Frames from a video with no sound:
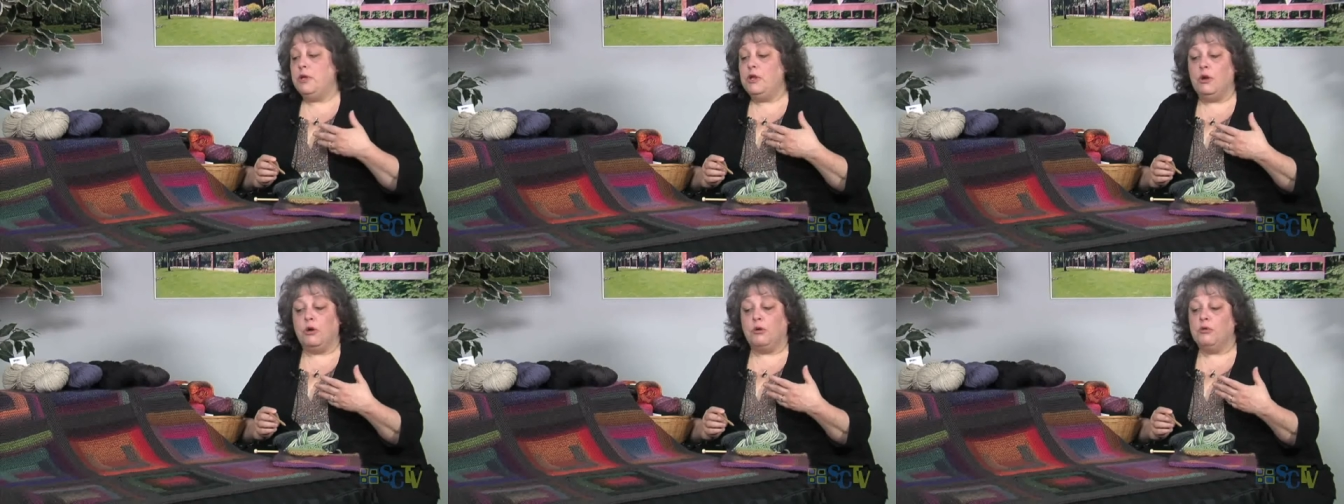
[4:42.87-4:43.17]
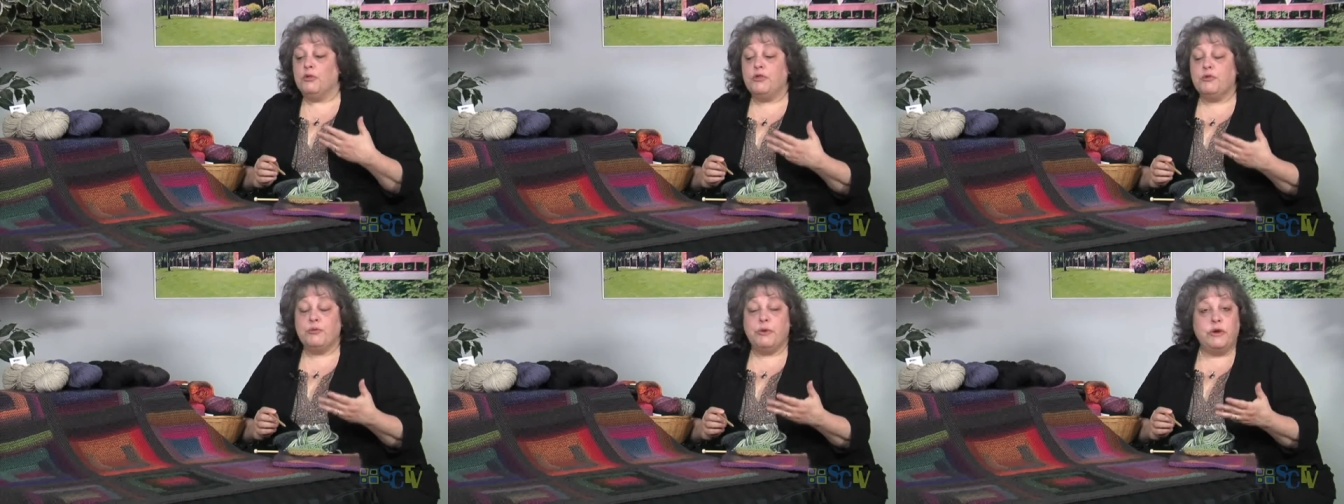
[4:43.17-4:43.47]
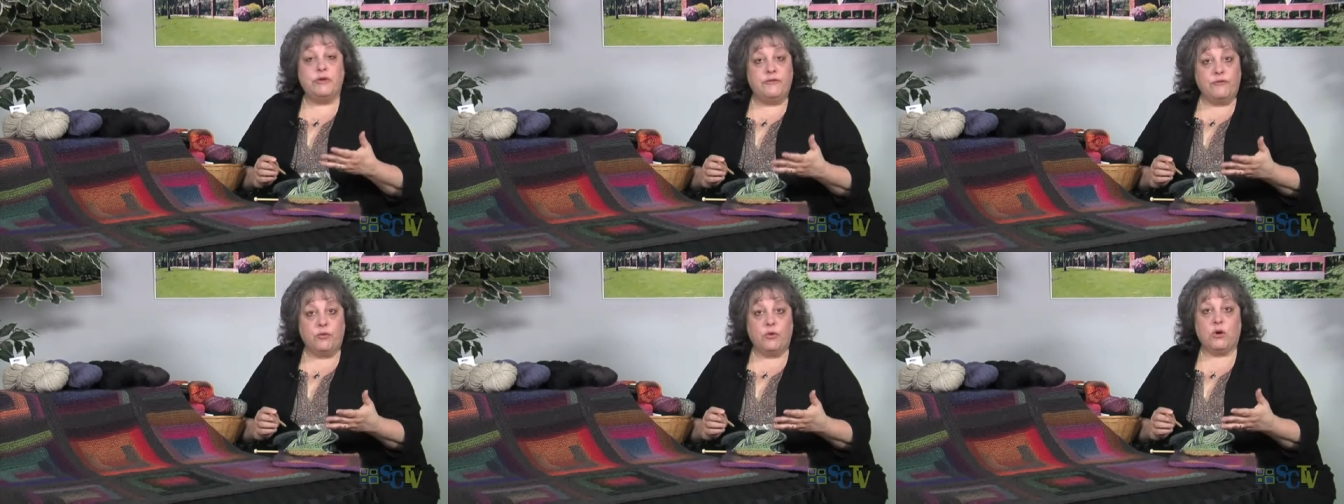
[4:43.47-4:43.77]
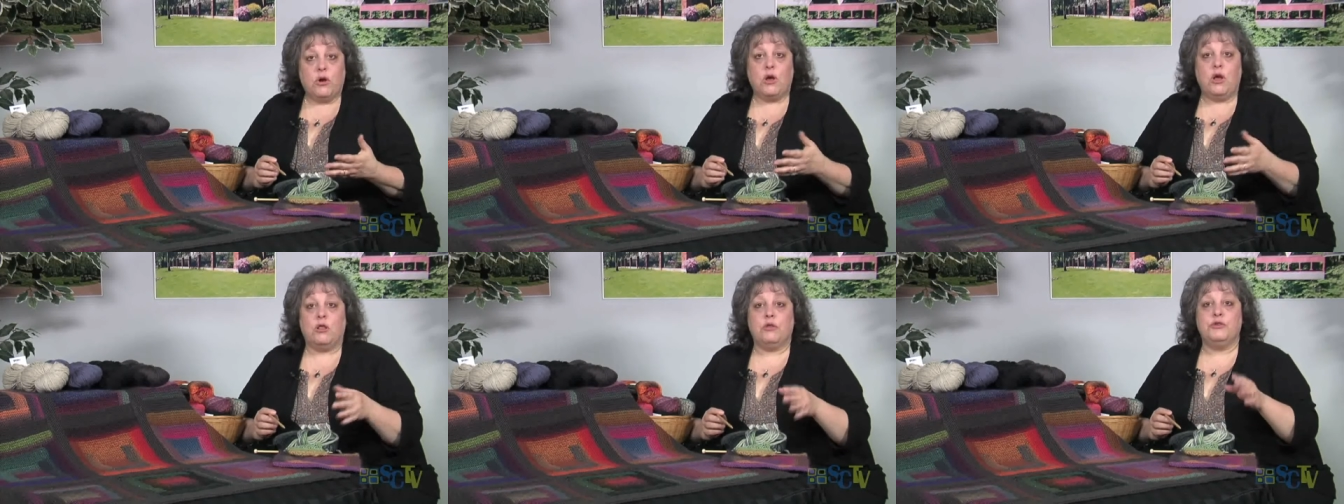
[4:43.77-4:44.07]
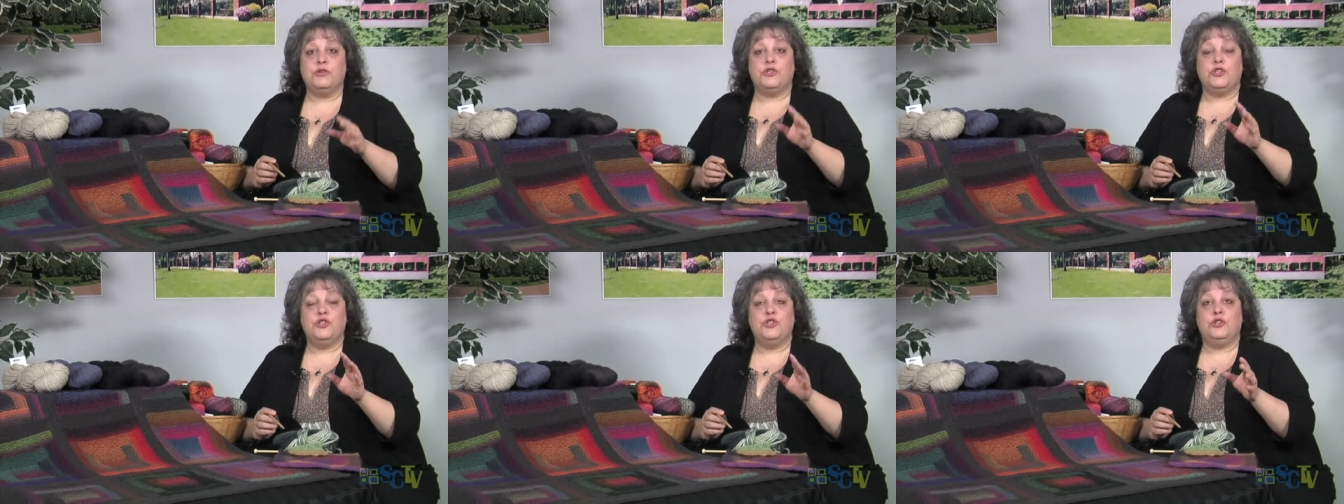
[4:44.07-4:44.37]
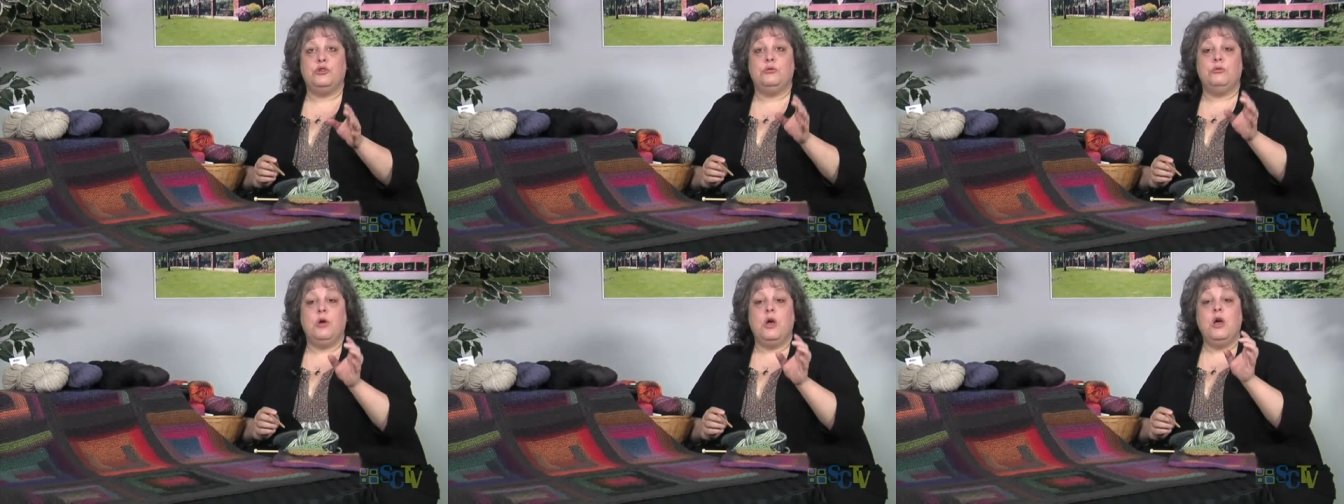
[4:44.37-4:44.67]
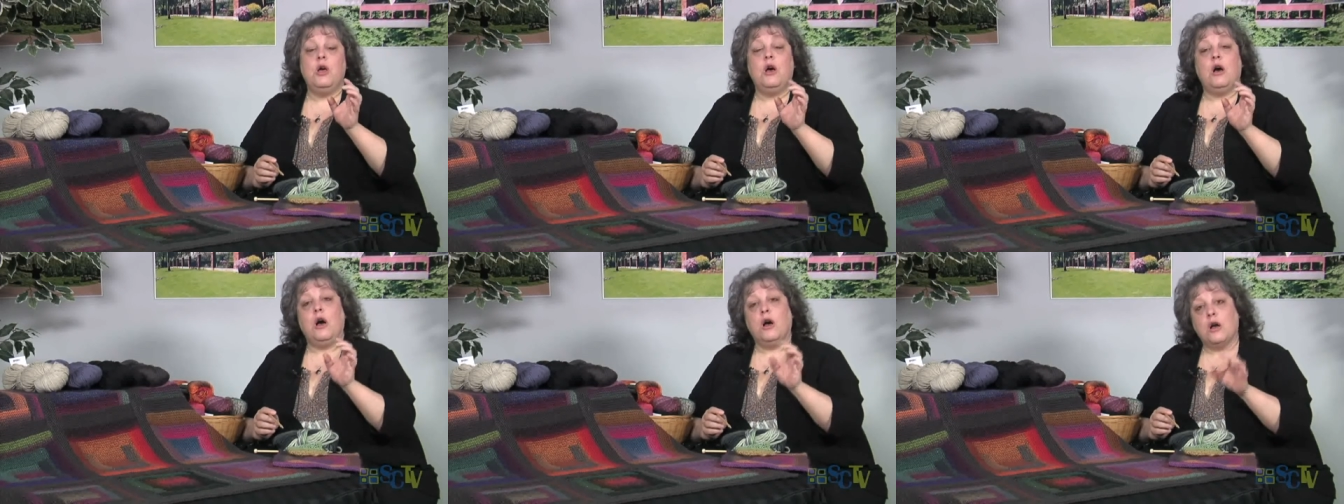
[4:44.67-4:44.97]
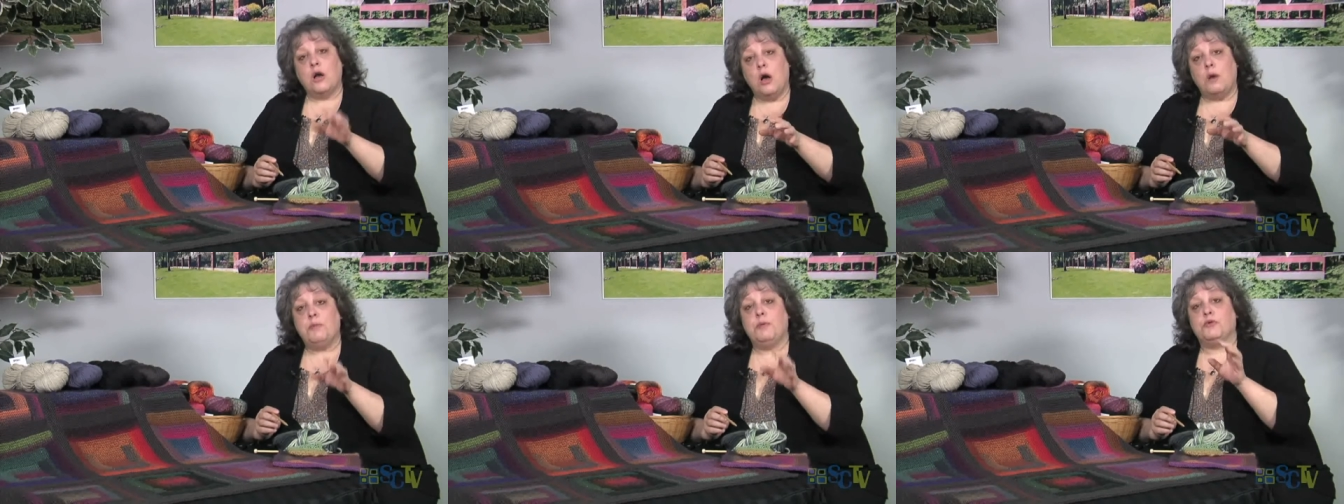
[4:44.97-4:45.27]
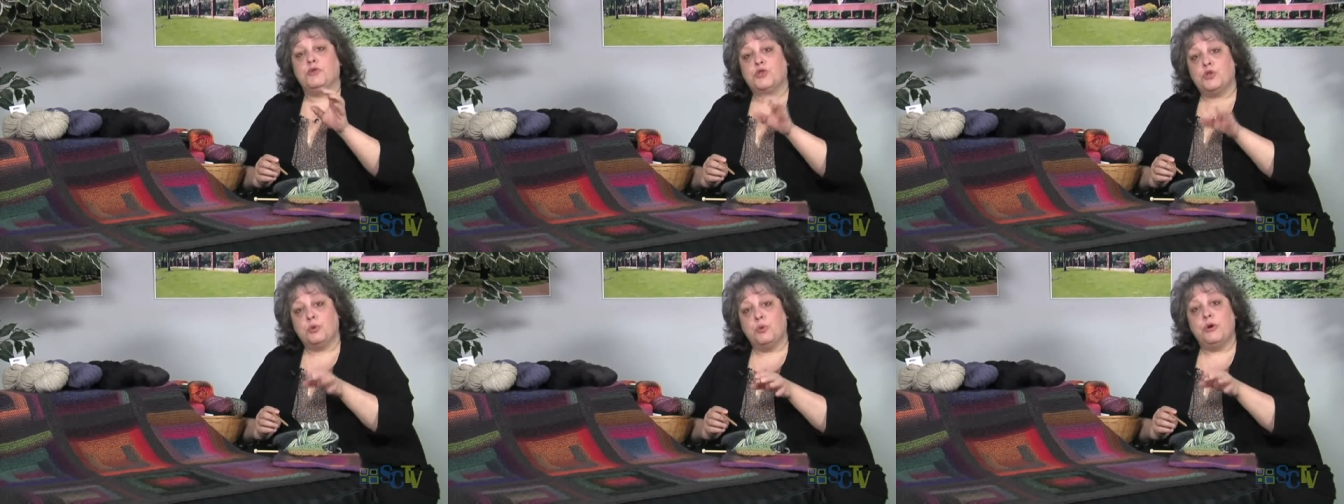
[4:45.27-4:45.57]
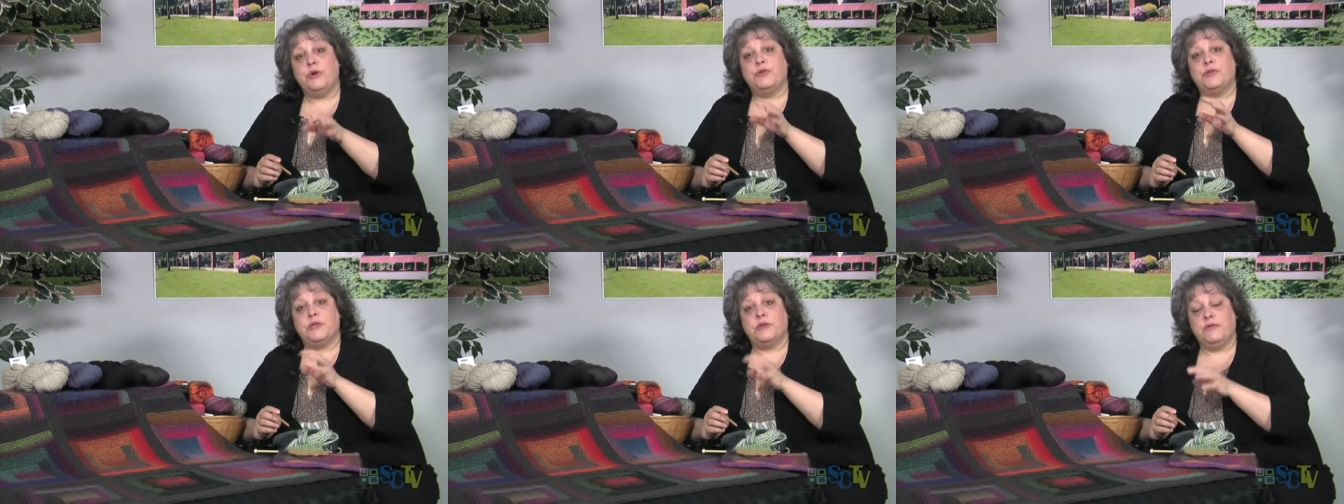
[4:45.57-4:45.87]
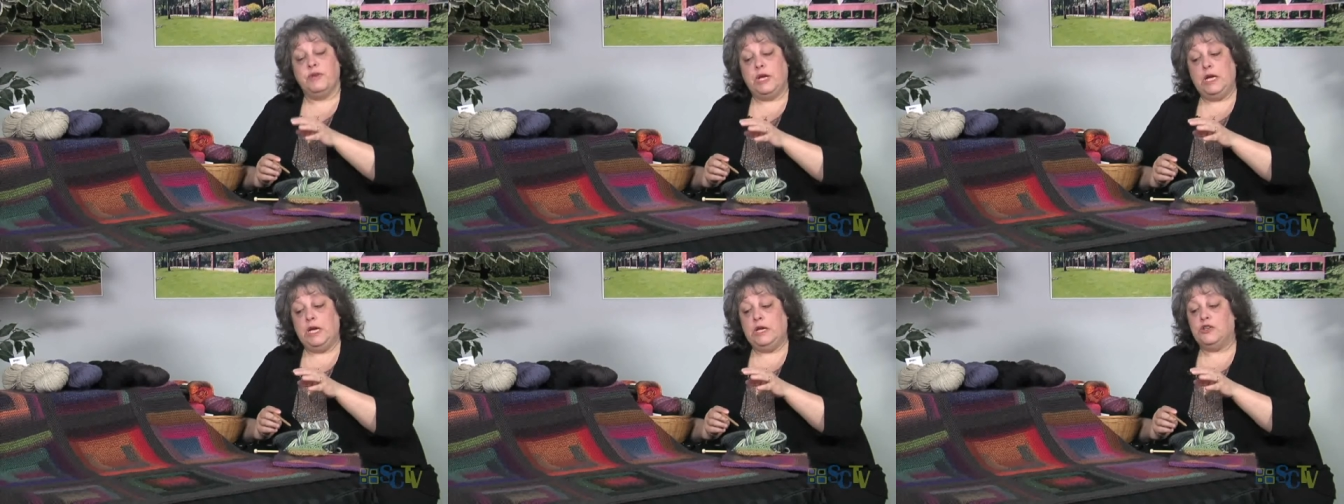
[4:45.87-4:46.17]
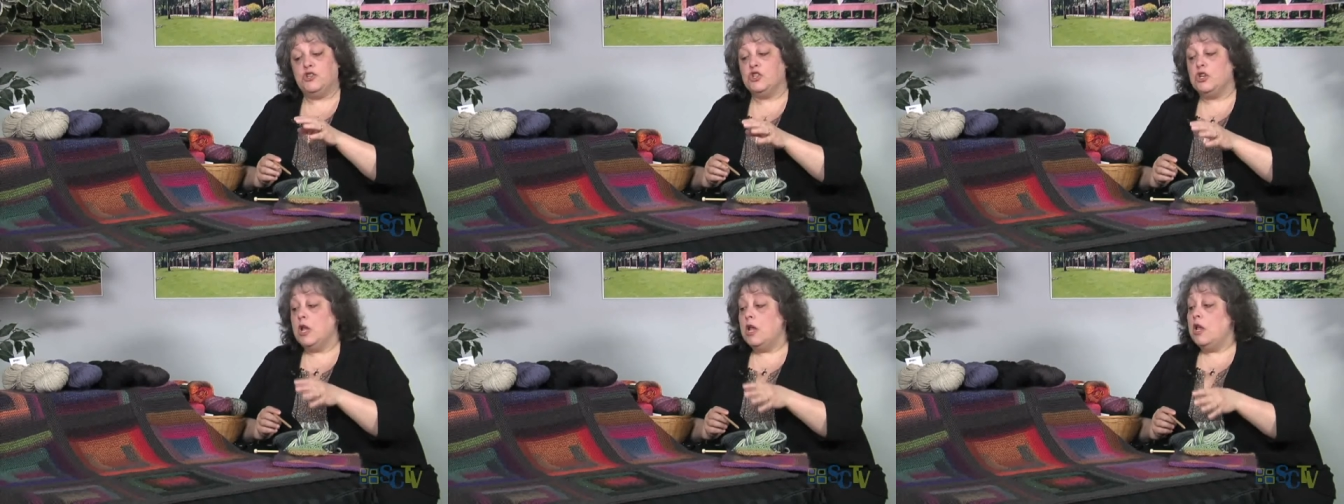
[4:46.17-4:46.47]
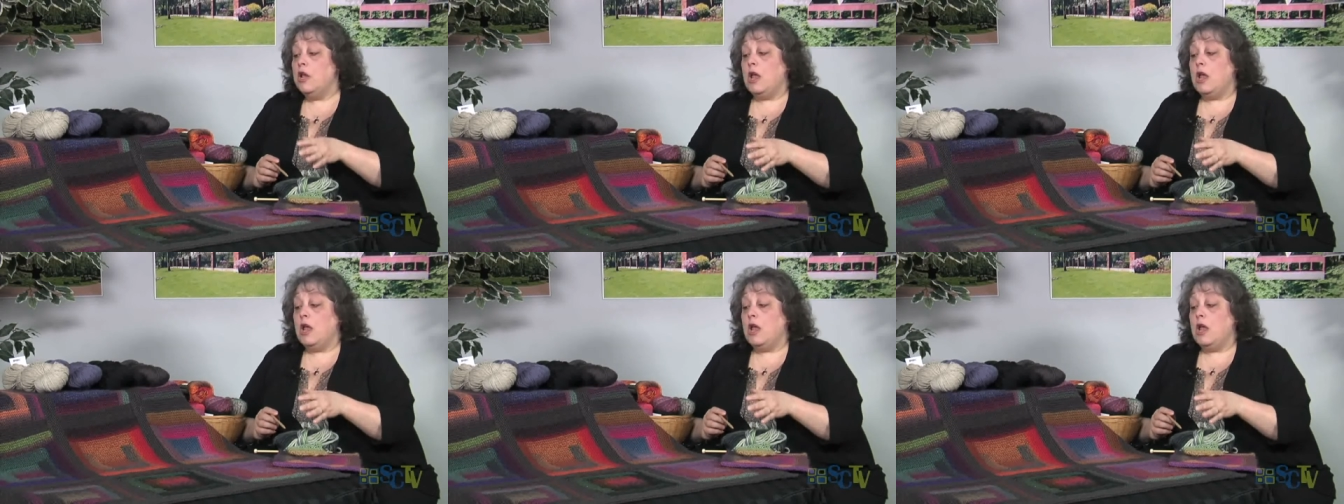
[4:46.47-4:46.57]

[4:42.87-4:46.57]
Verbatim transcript: you know, three or four colors and do a couple squares of each.